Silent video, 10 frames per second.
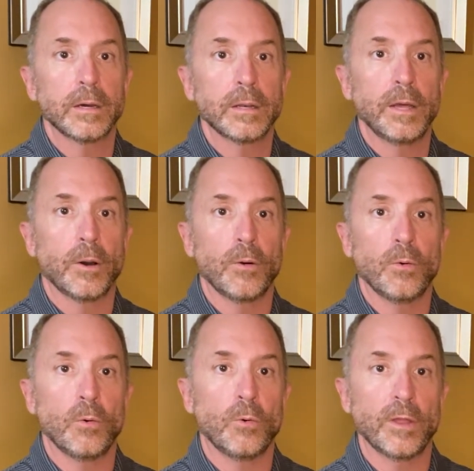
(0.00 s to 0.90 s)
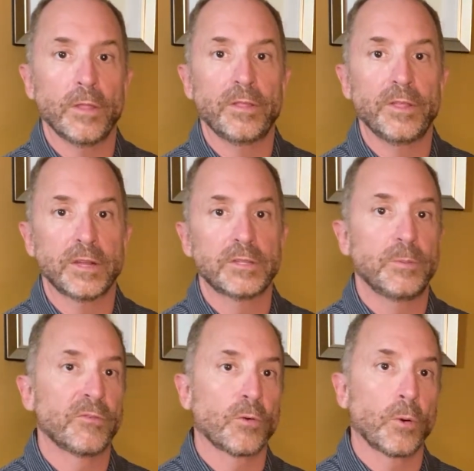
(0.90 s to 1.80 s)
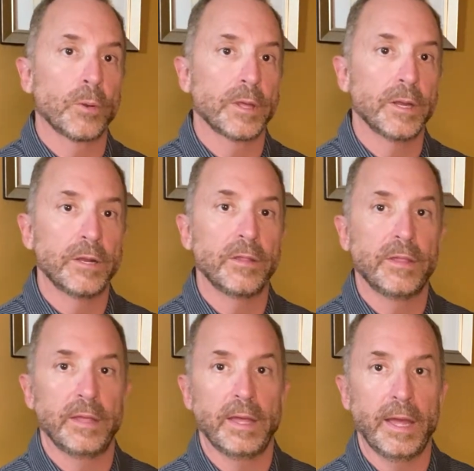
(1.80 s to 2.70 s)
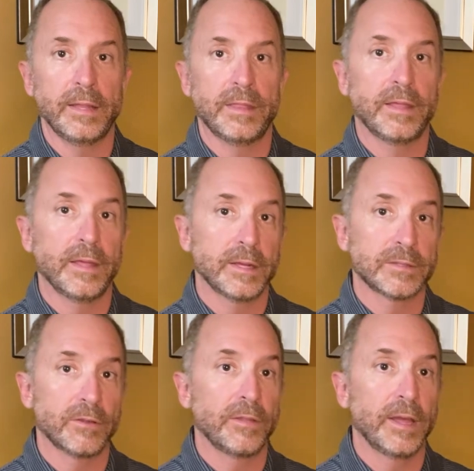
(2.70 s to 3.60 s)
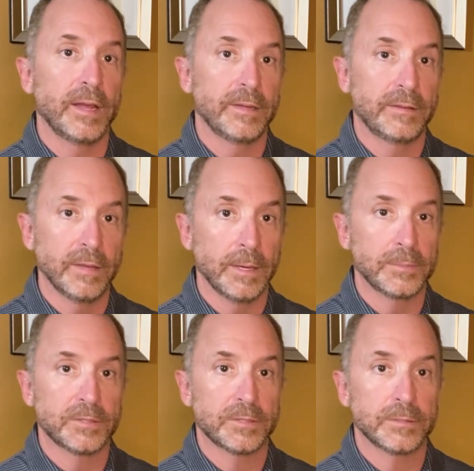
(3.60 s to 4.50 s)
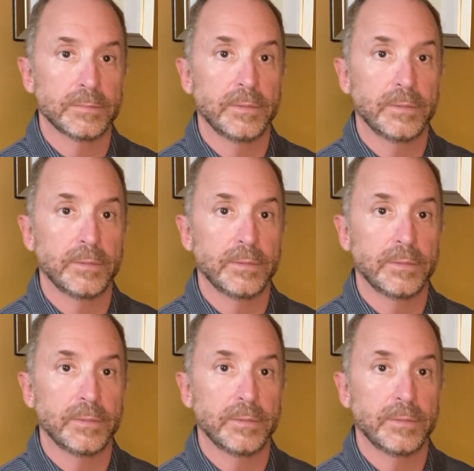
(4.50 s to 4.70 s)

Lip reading: Now, one of the things before we get into the 8 things or the 8 tips